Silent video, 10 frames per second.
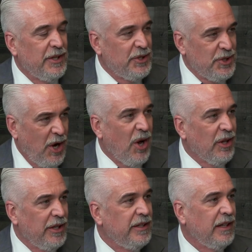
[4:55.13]
a
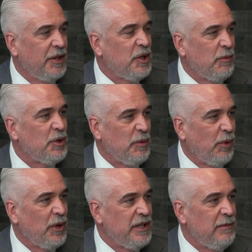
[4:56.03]
solid customer
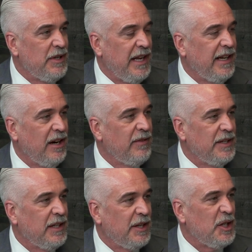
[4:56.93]
support team to take care of
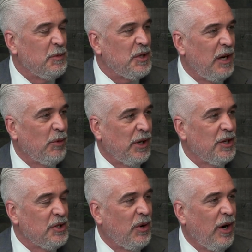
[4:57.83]
these customers that I'm
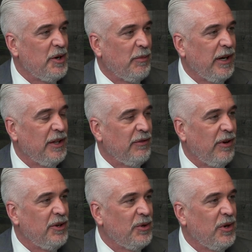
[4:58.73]
working so hard to bring in the
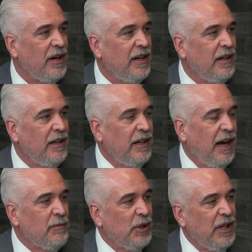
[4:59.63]
front door,
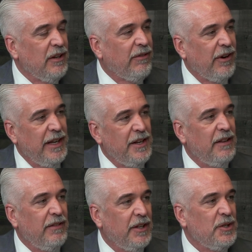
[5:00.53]
I'm looking for
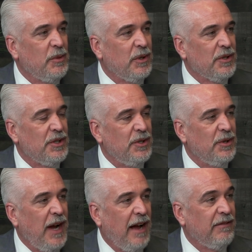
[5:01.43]
individuals
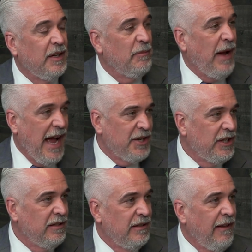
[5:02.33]
who have
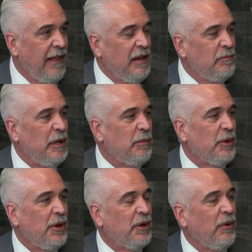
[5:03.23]
compassion,
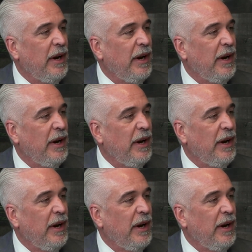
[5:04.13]
people that are